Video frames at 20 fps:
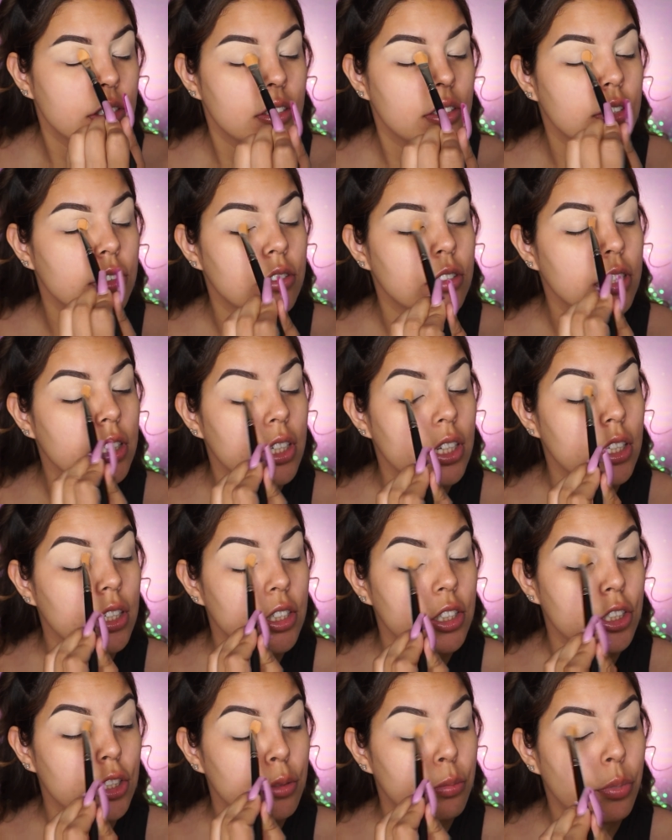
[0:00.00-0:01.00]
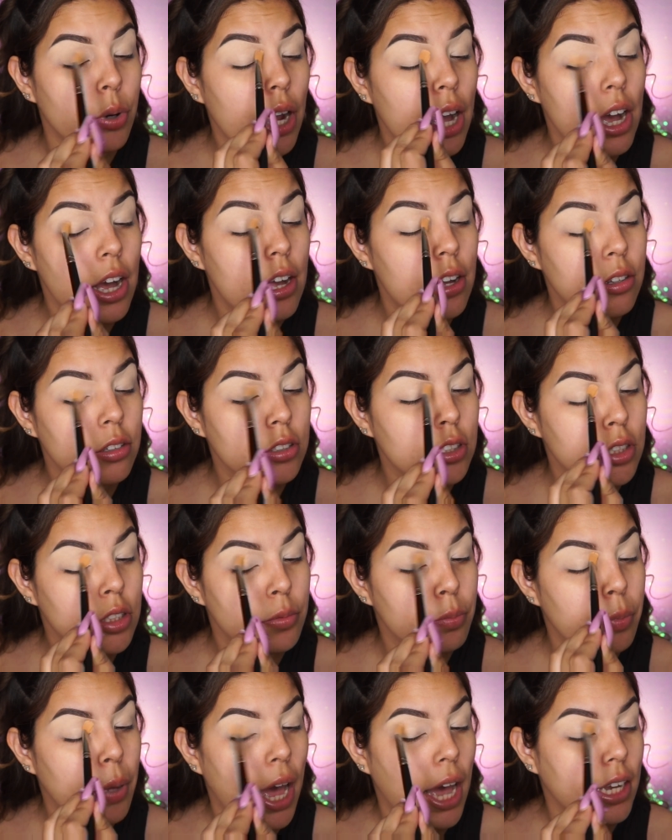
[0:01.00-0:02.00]
doing under your brows,
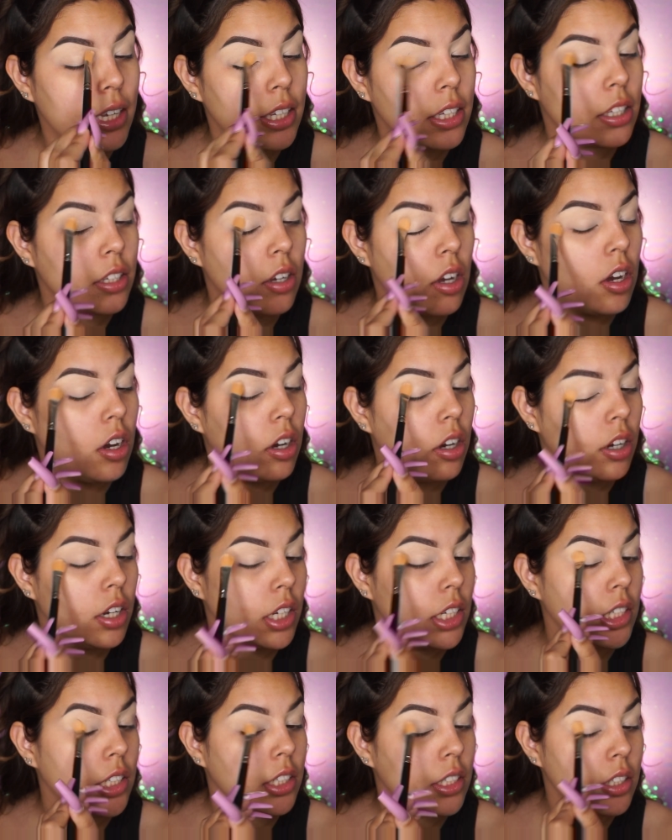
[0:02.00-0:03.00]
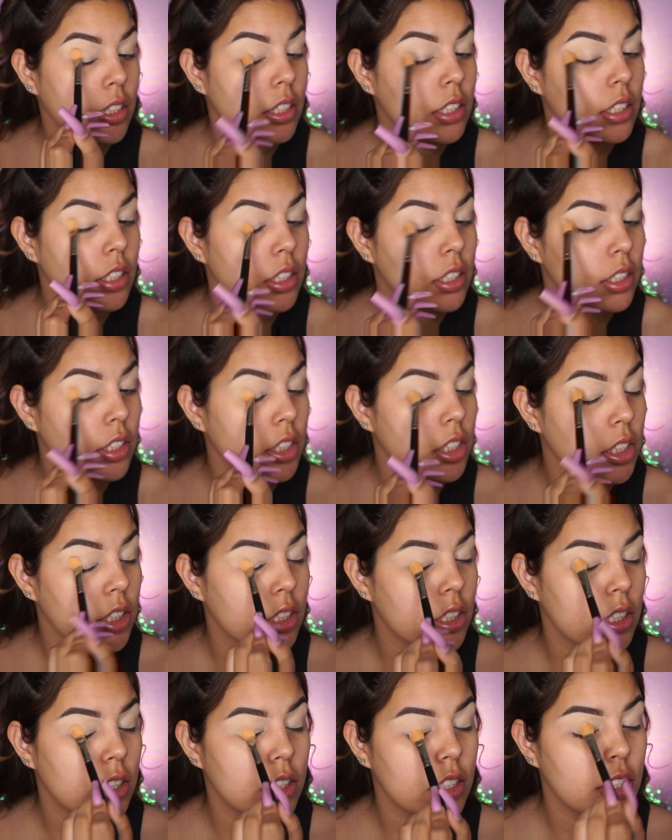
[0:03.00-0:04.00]
packing on
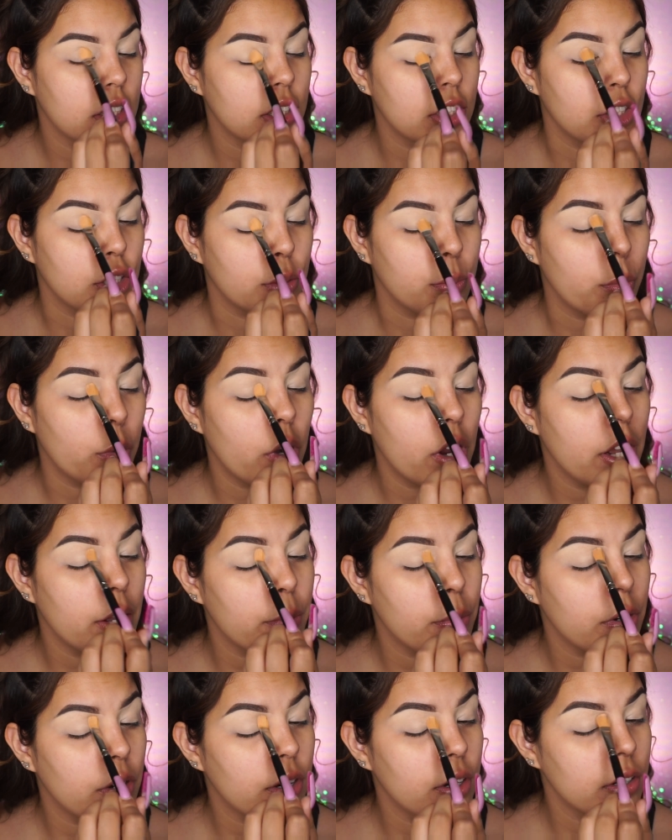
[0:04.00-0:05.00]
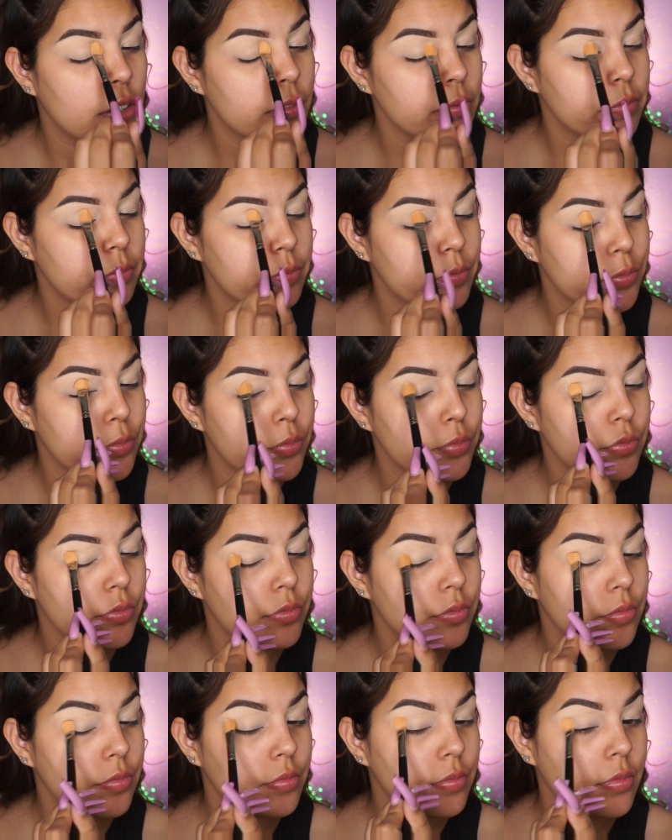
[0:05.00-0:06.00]
your primer,
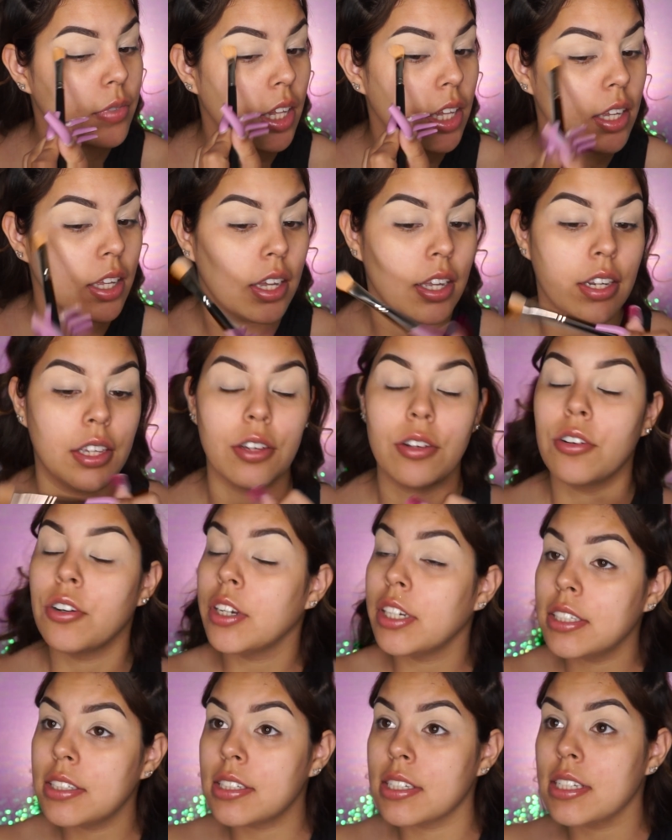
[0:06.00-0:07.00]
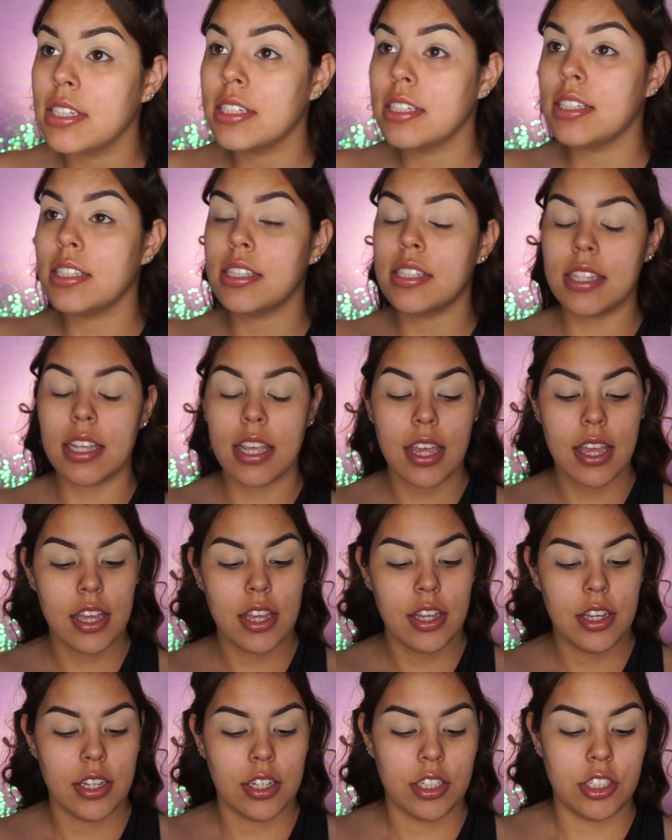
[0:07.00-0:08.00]
cutting creases.
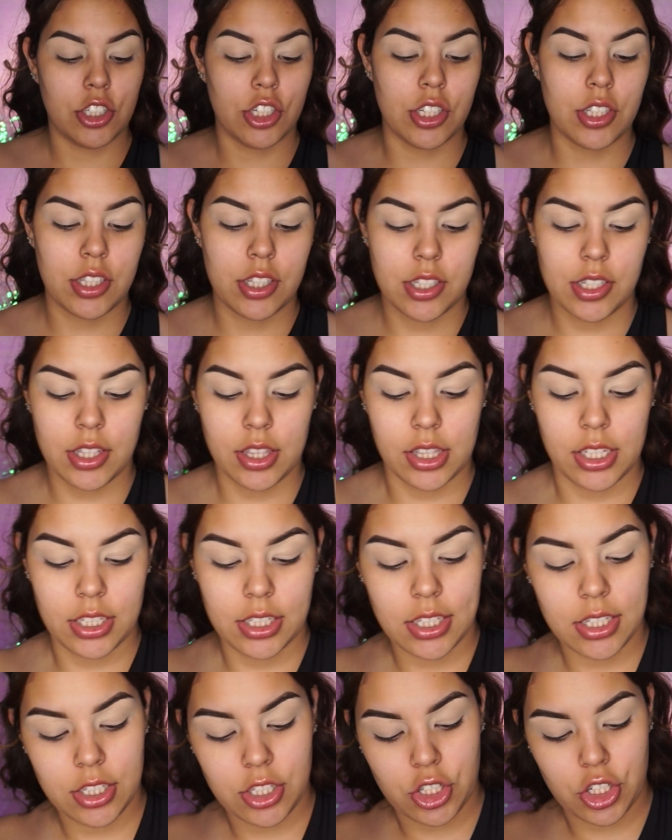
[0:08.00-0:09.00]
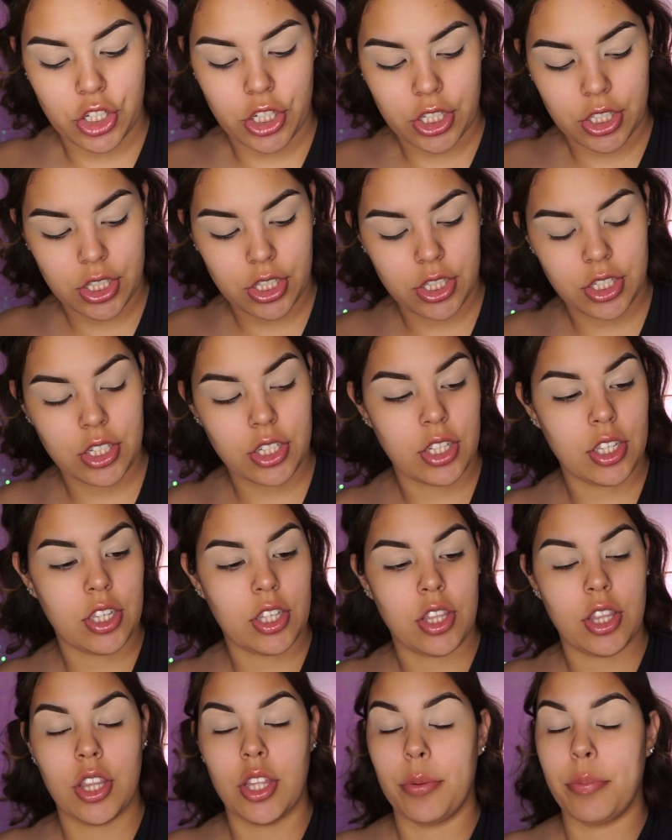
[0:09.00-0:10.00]
This is just
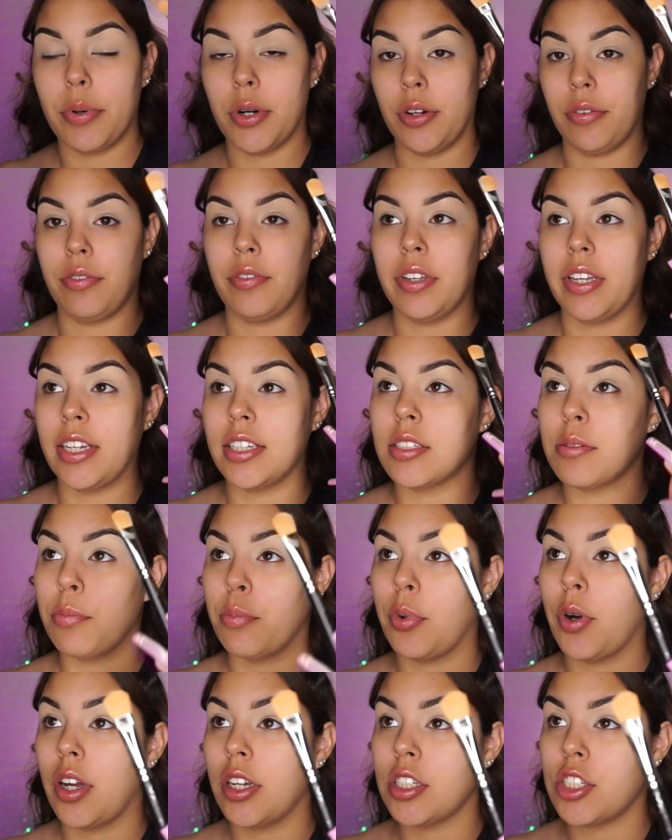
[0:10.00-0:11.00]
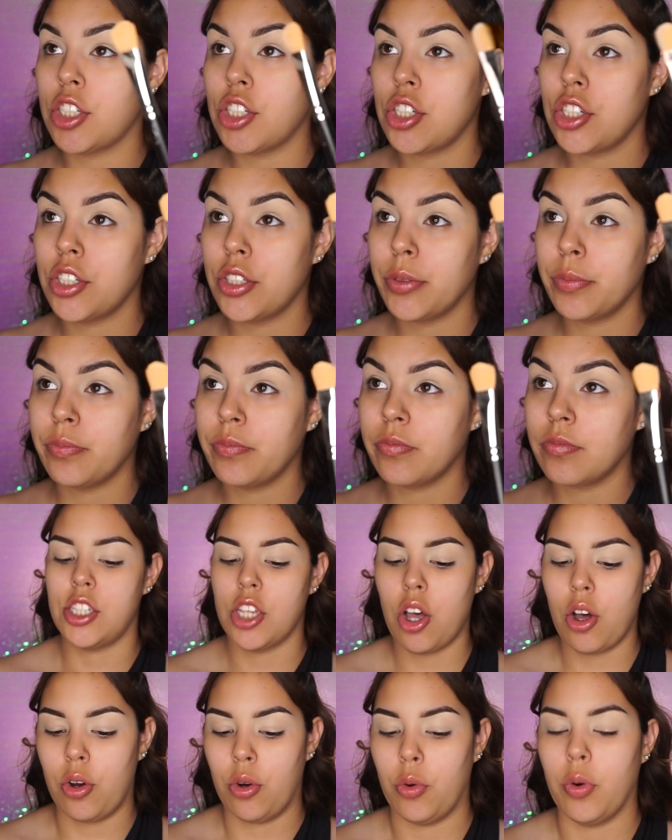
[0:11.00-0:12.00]
the perfect brush.
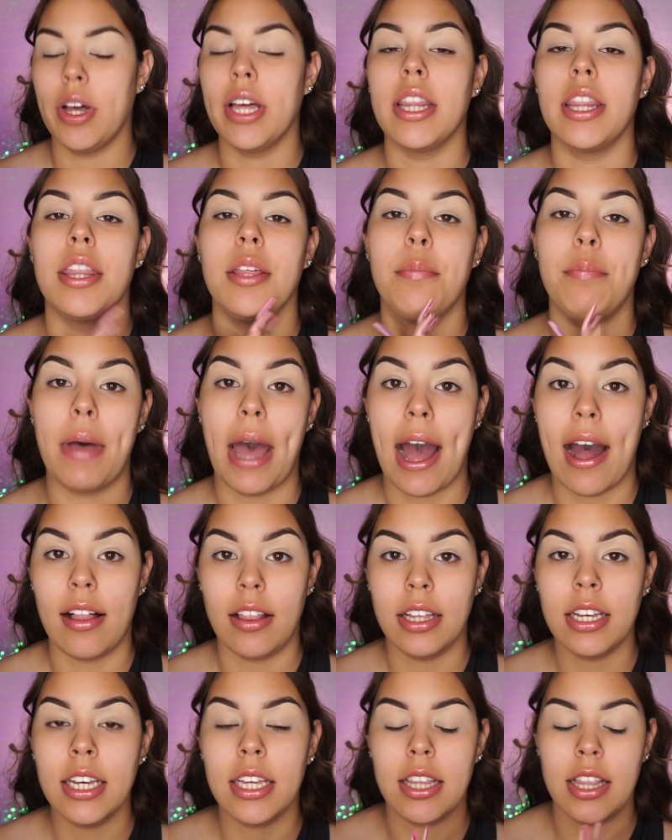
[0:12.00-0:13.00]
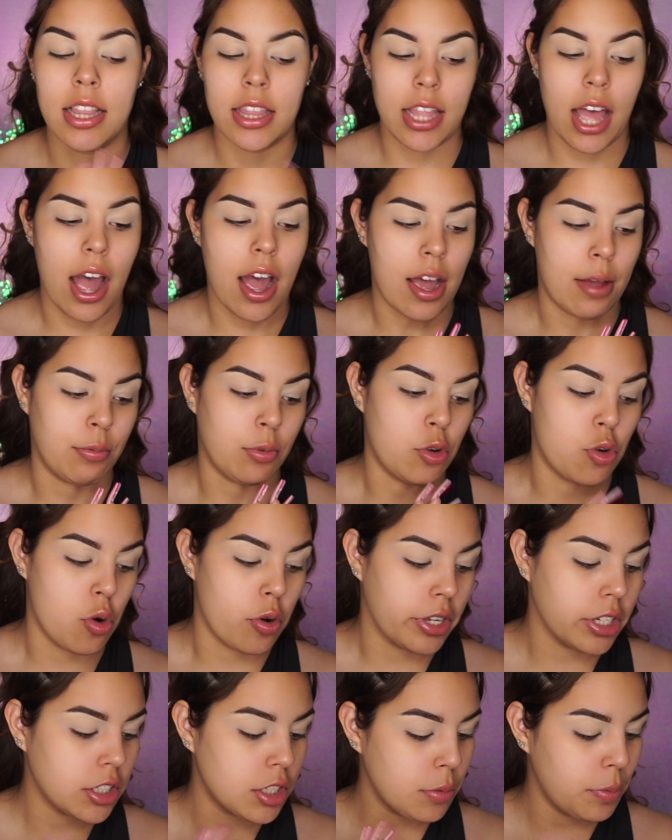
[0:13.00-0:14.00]
So the palette that I'm
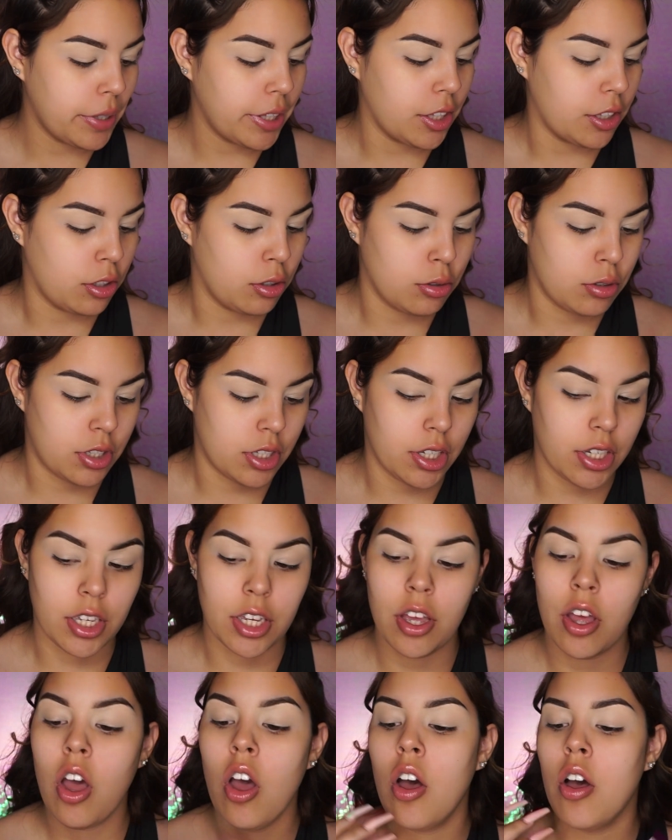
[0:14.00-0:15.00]
going to be using